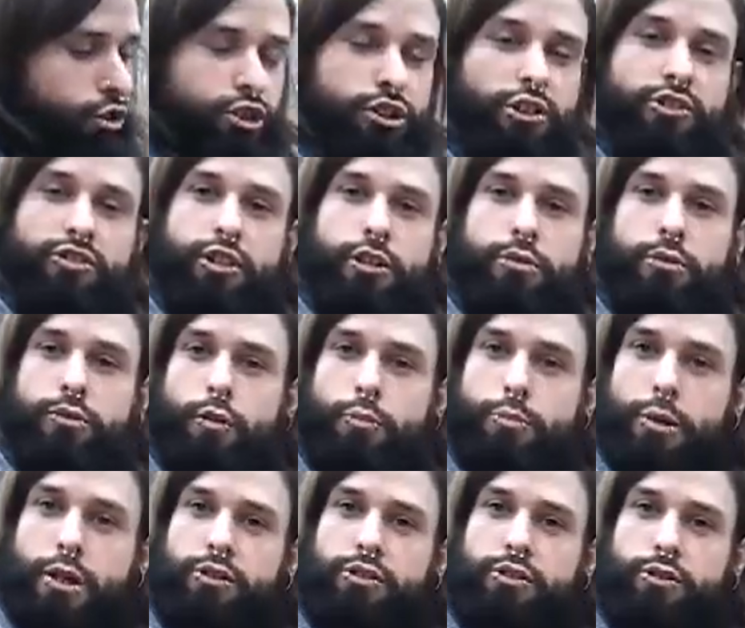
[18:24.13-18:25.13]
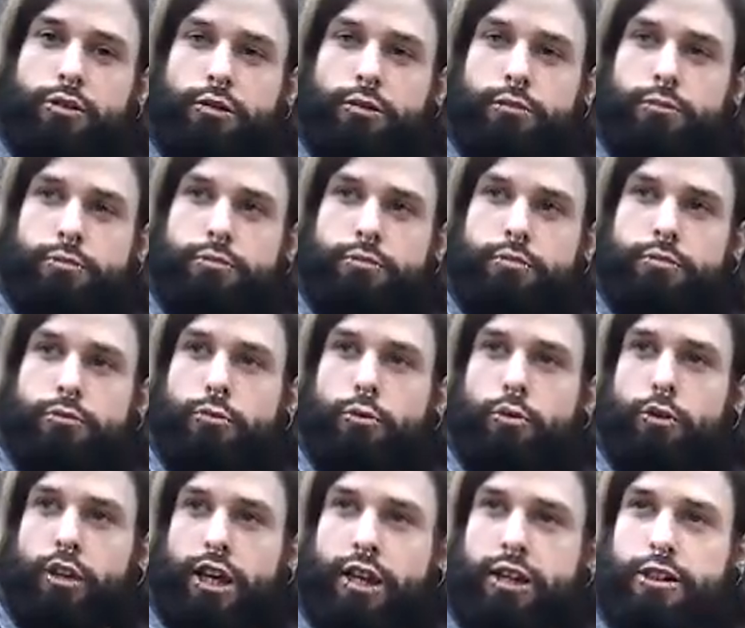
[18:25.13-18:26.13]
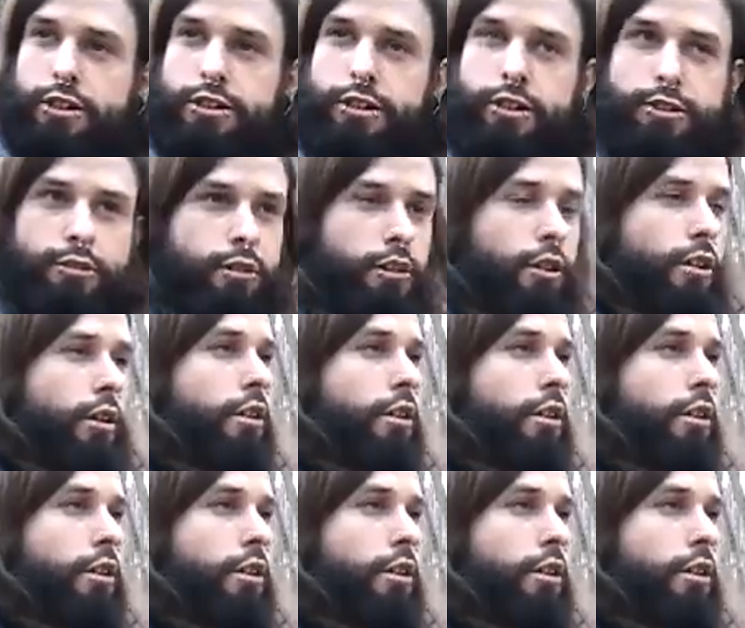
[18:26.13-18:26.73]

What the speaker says: just like with a pistol, handgun.